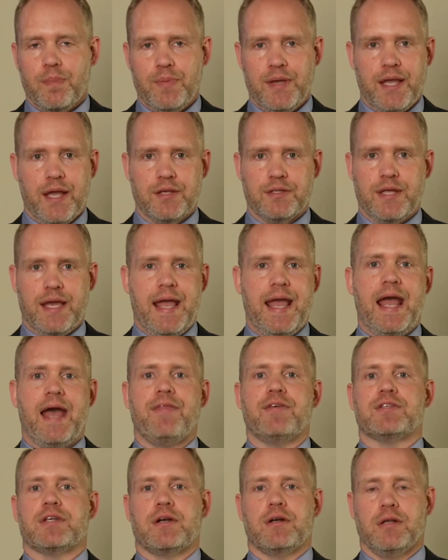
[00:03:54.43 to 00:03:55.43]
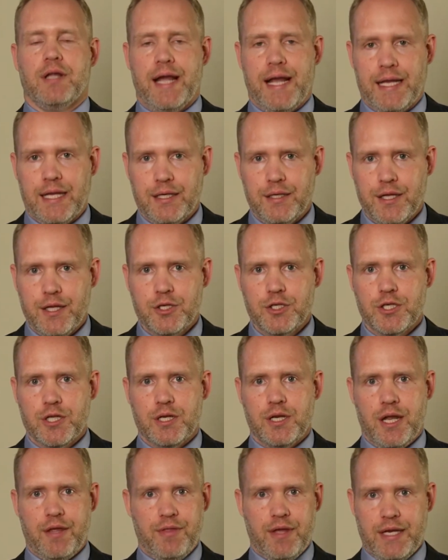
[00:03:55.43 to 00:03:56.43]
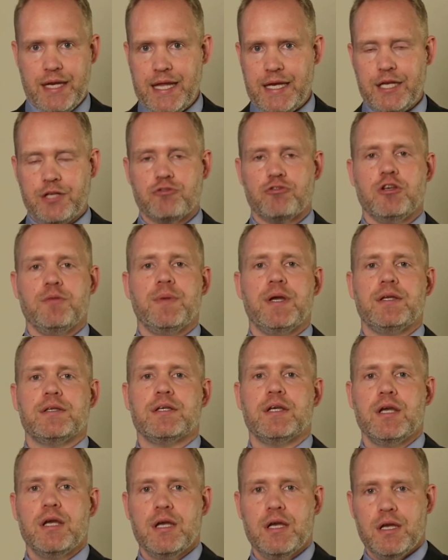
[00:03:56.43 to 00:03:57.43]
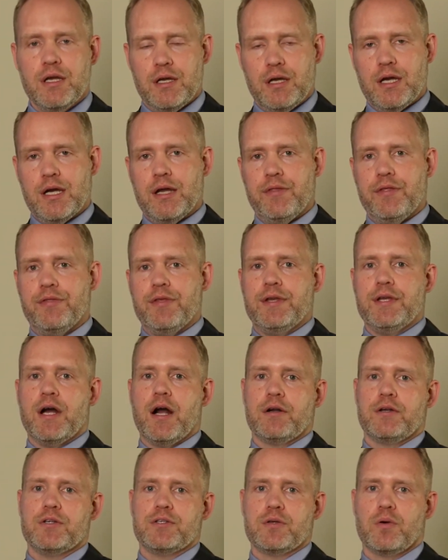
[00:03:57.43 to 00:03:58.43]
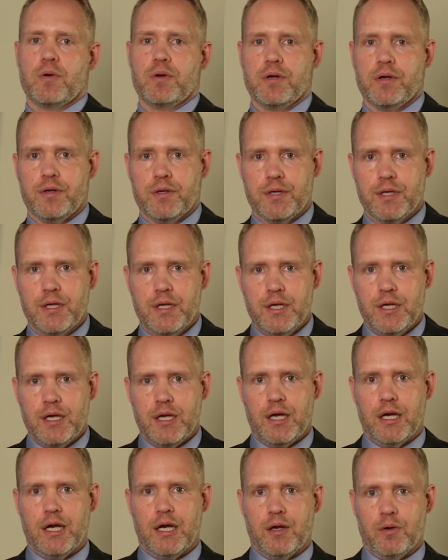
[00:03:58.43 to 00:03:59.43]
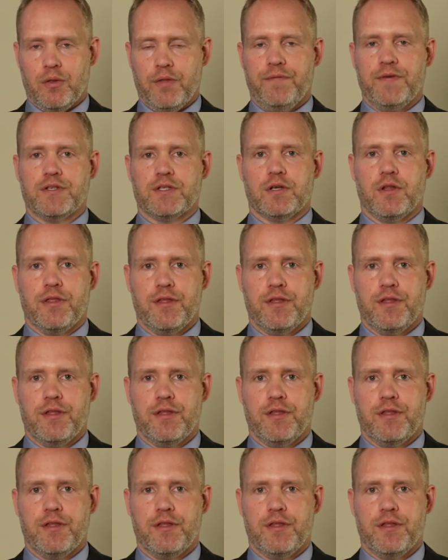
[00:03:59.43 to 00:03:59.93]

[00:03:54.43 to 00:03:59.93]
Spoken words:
because they have this underlying condition, and that any treatment that the doctors ordered or the physical